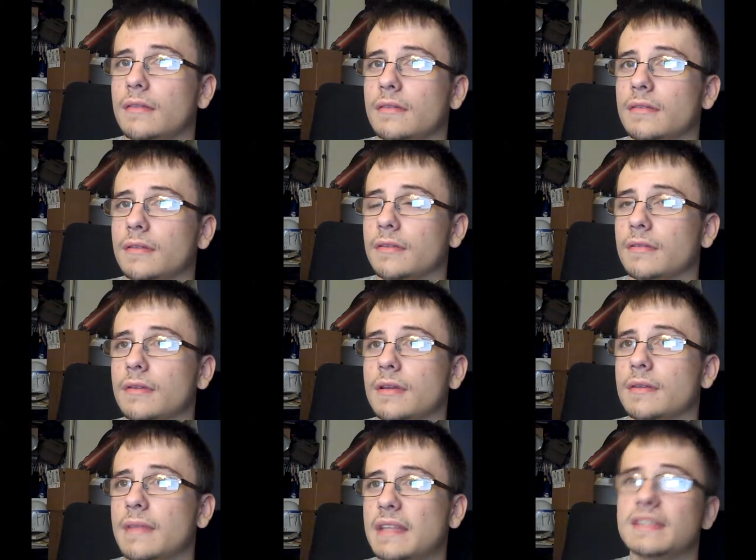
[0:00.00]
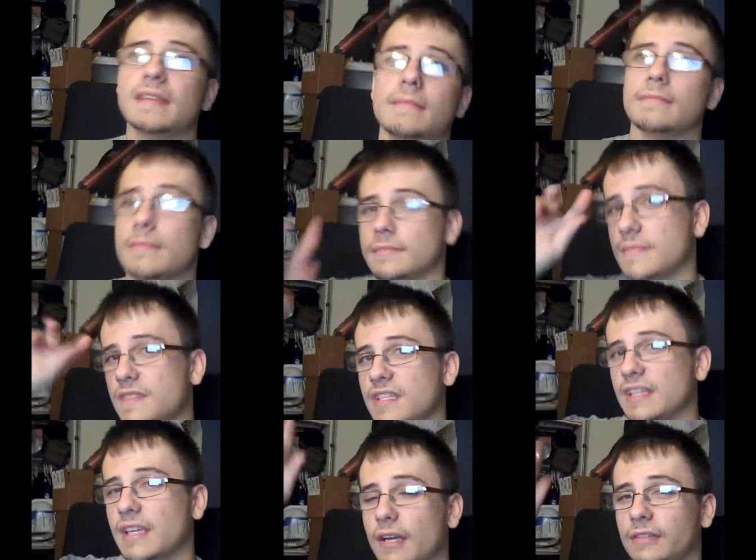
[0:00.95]
So uh, that's it.
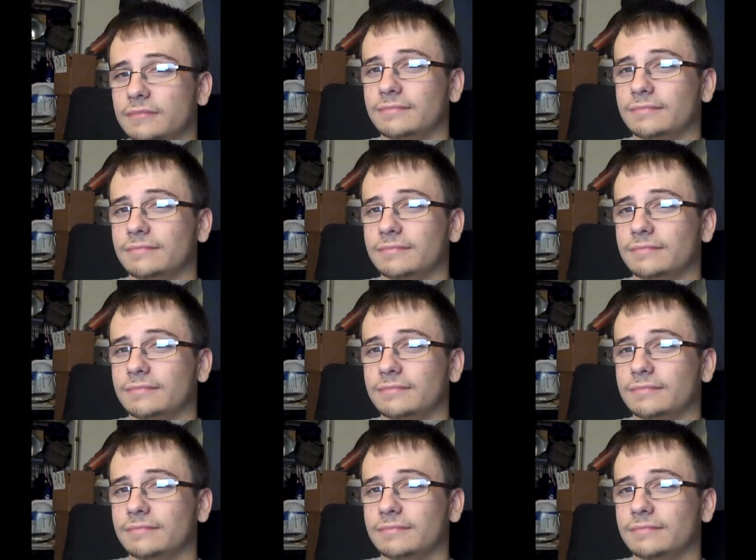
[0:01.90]
Take care.